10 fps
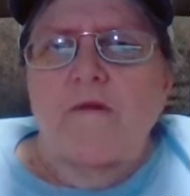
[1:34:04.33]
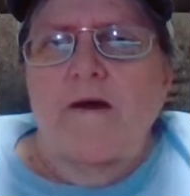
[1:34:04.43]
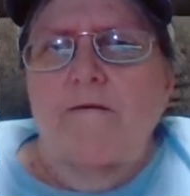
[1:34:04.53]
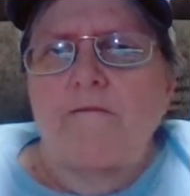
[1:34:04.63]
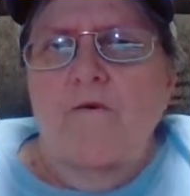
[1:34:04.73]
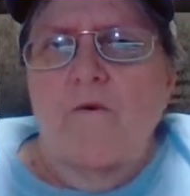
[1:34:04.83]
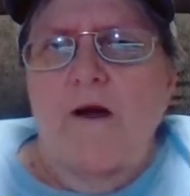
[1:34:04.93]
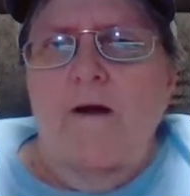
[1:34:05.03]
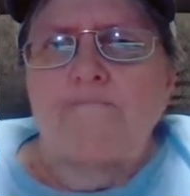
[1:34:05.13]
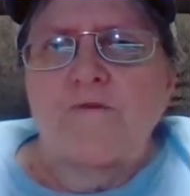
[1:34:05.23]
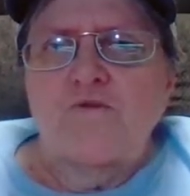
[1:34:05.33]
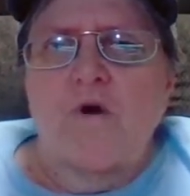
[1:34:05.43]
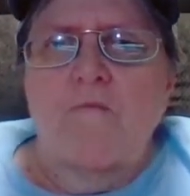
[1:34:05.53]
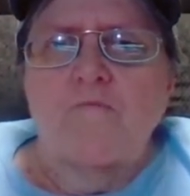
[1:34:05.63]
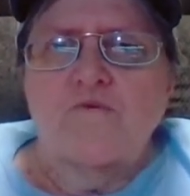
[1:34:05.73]
to have the
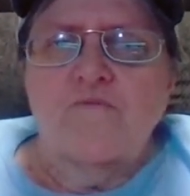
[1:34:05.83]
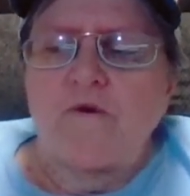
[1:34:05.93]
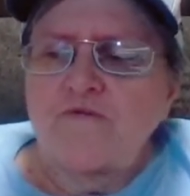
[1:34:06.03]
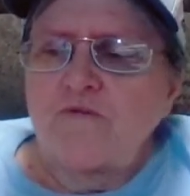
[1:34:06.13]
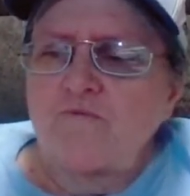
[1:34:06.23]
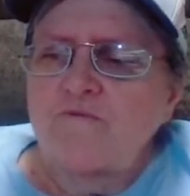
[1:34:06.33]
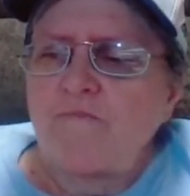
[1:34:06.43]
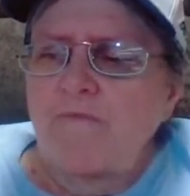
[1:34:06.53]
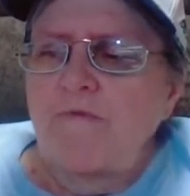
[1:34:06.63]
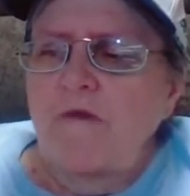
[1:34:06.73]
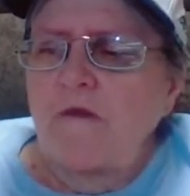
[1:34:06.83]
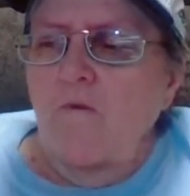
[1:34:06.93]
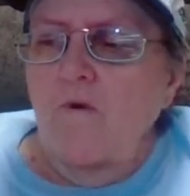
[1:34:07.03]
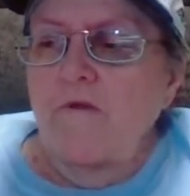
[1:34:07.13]
trauma response known as BPD or